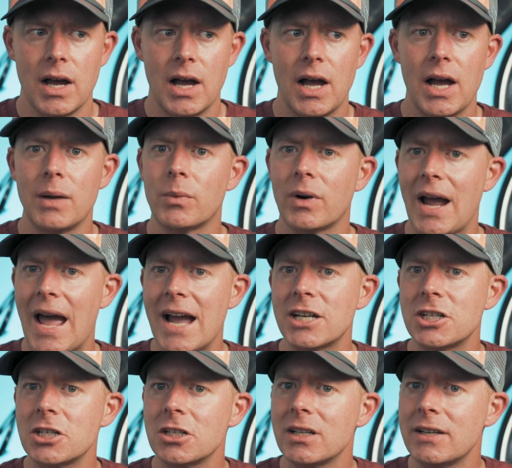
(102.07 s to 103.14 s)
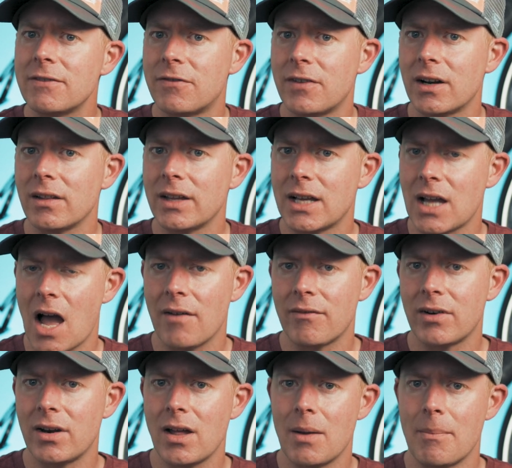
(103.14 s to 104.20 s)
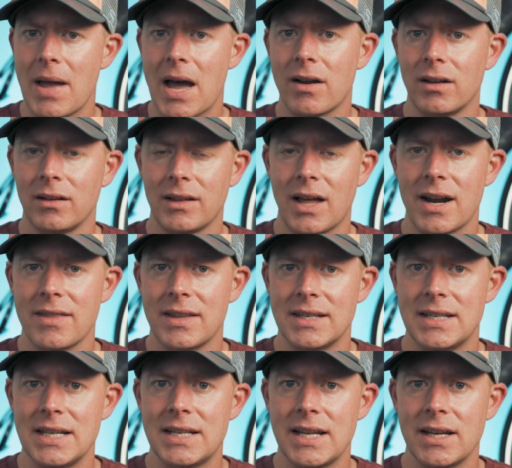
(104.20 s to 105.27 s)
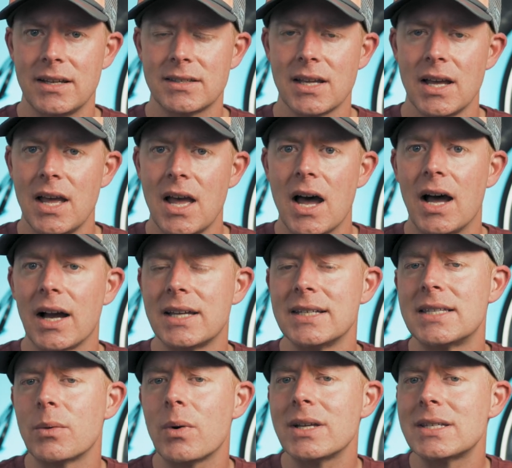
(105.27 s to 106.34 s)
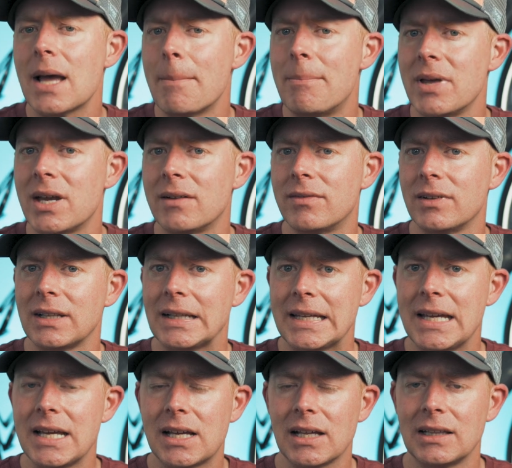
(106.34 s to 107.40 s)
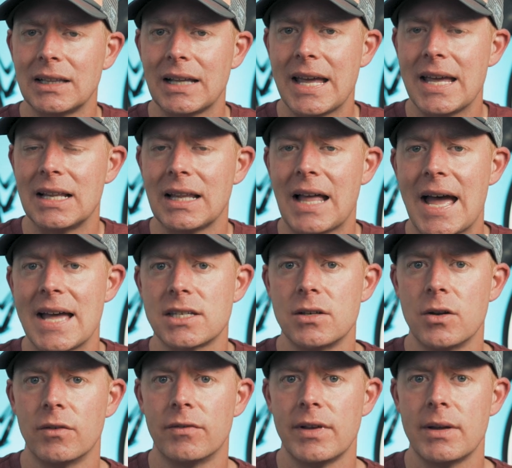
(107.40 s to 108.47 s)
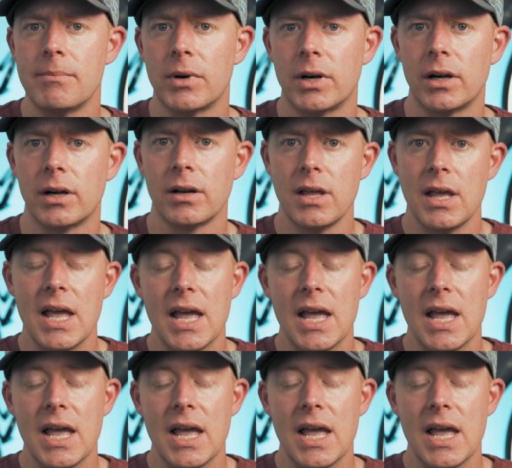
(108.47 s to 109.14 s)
And we're actually fairly confident about a lot of the details because there was a bit of a leak late last November.